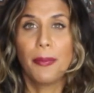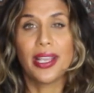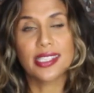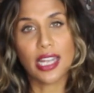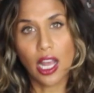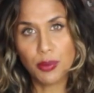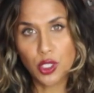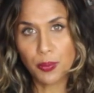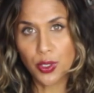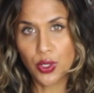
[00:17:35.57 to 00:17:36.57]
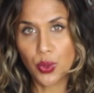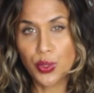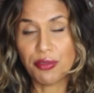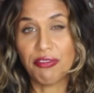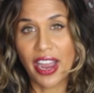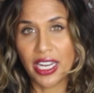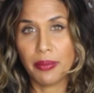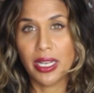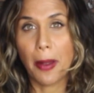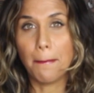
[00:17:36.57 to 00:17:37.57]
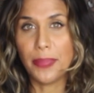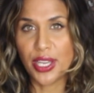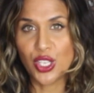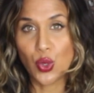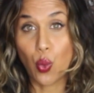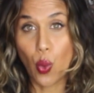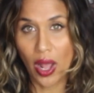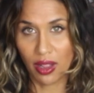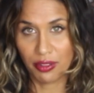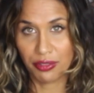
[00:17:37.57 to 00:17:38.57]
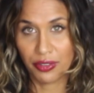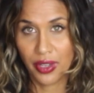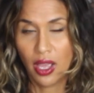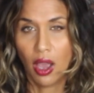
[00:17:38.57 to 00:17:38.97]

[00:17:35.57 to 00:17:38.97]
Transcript: because it helps to produce vitamin B12.